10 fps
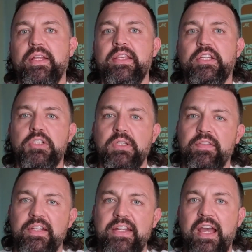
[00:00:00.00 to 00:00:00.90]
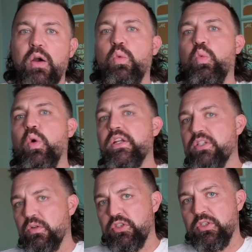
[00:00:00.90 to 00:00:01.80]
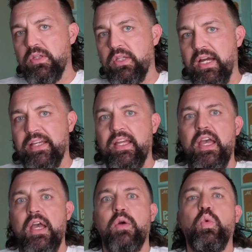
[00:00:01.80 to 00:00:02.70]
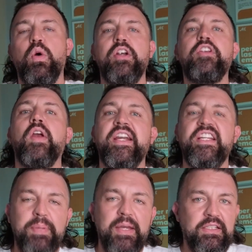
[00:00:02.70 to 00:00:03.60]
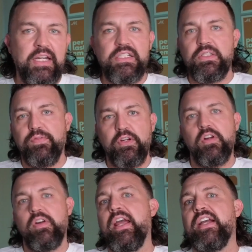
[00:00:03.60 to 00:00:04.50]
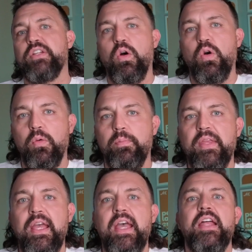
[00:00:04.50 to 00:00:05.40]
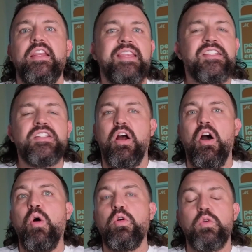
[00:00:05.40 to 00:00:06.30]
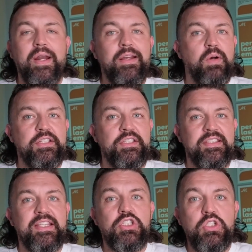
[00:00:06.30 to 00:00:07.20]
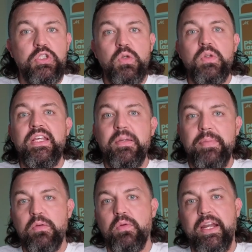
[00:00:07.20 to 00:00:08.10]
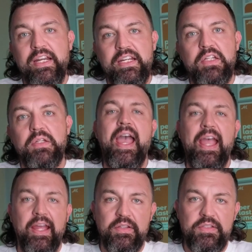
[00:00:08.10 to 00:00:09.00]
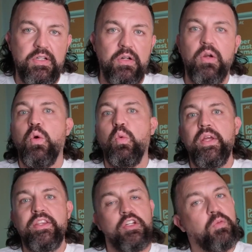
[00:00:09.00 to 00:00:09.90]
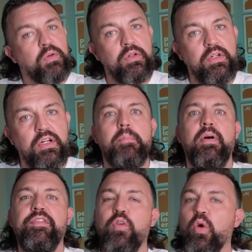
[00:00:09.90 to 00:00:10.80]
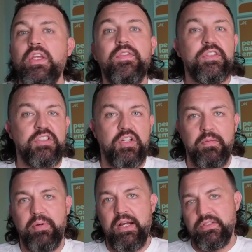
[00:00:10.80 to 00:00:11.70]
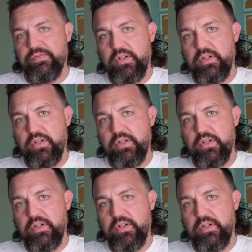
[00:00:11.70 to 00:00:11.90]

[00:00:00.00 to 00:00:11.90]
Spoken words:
that you live in now? What don't you like? What are your expectations for your next home? These are all great questions that you need to be ready to answer with your realtor before you even start browsing for